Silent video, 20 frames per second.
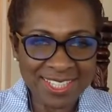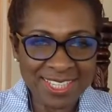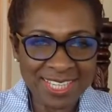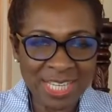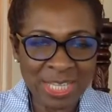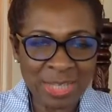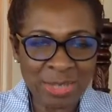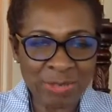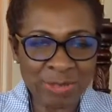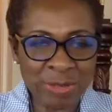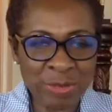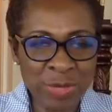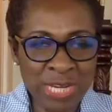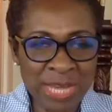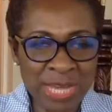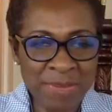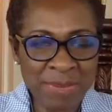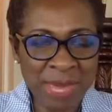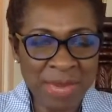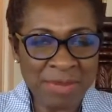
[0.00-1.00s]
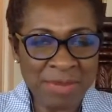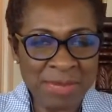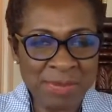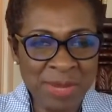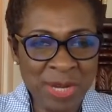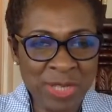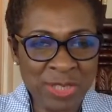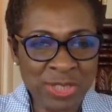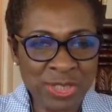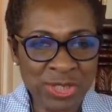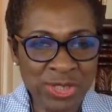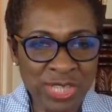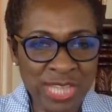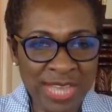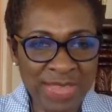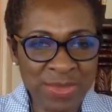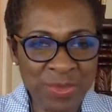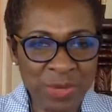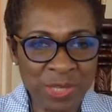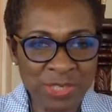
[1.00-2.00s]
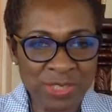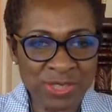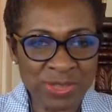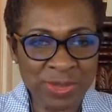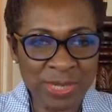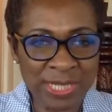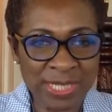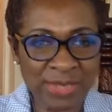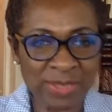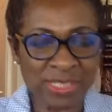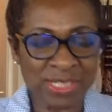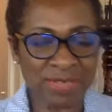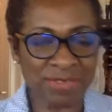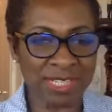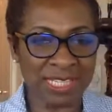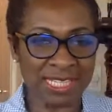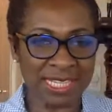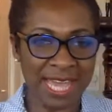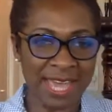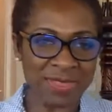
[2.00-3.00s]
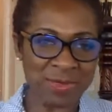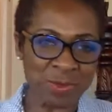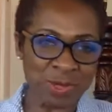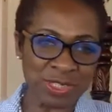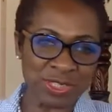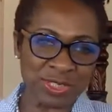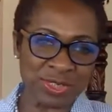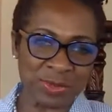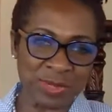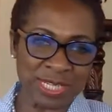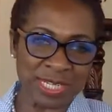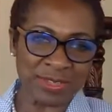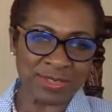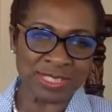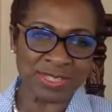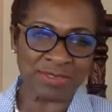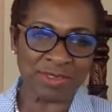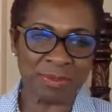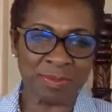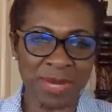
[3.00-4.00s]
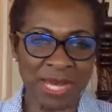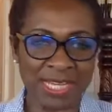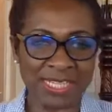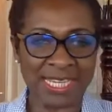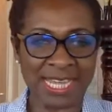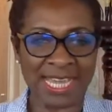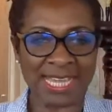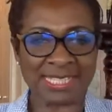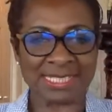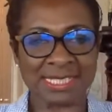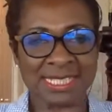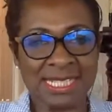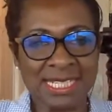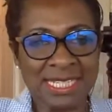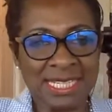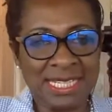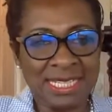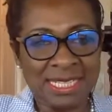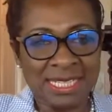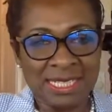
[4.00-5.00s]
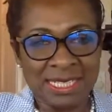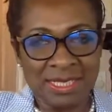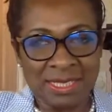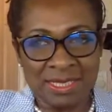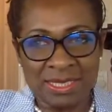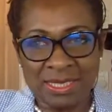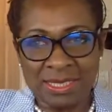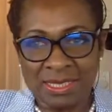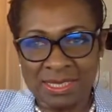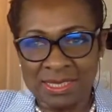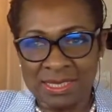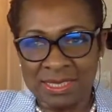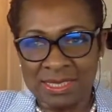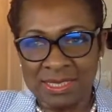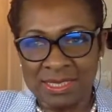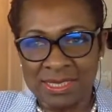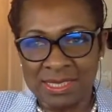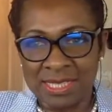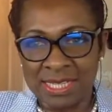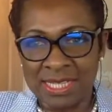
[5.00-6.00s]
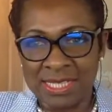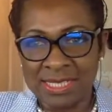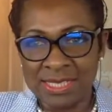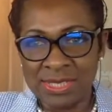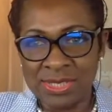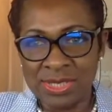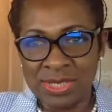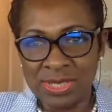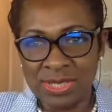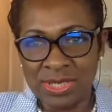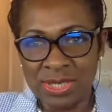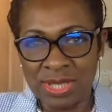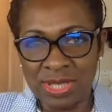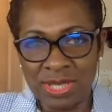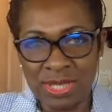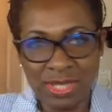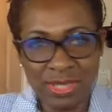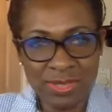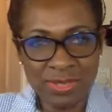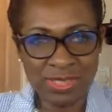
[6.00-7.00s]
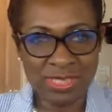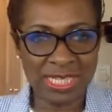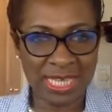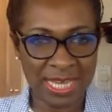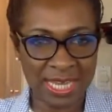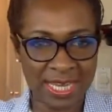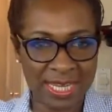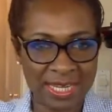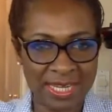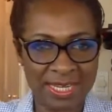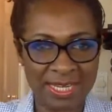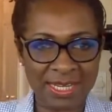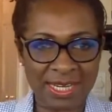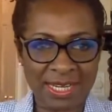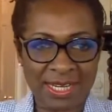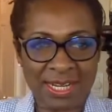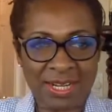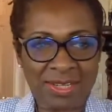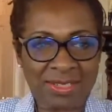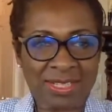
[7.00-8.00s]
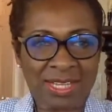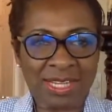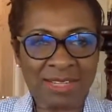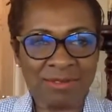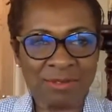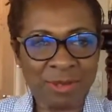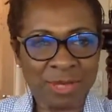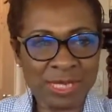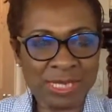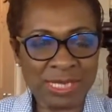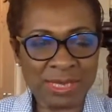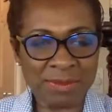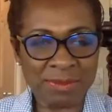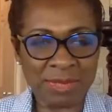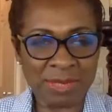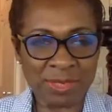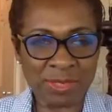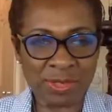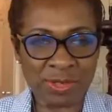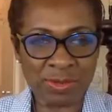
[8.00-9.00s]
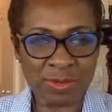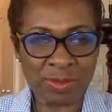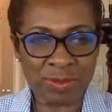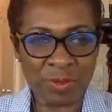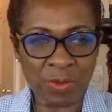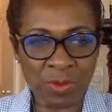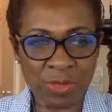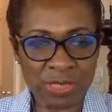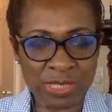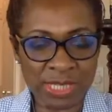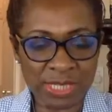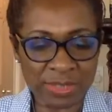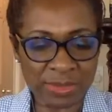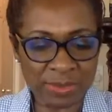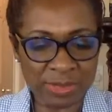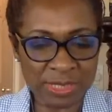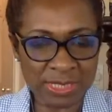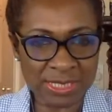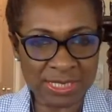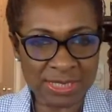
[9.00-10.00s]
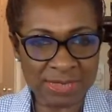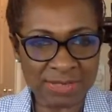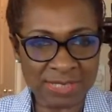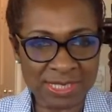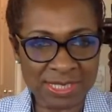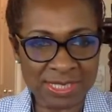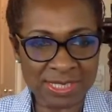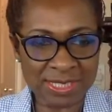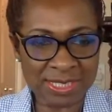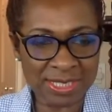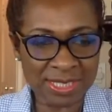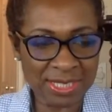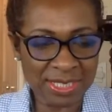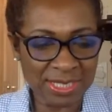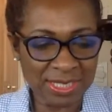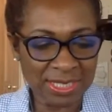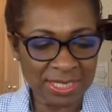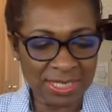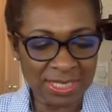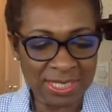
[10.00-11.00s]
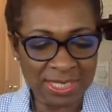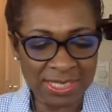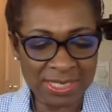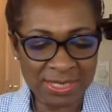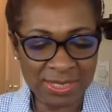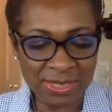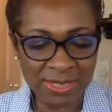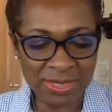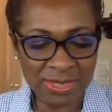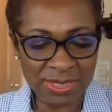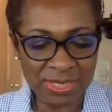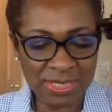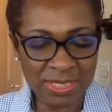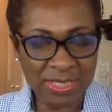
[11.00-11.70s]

Hello, everyone. I'm Pamela Marshall at the Wellness Radio TV and at the Wellness Radio TV podcast. Tonight is Thursday, our night for the Timbuktu Report. Dr. Rick Stevenson is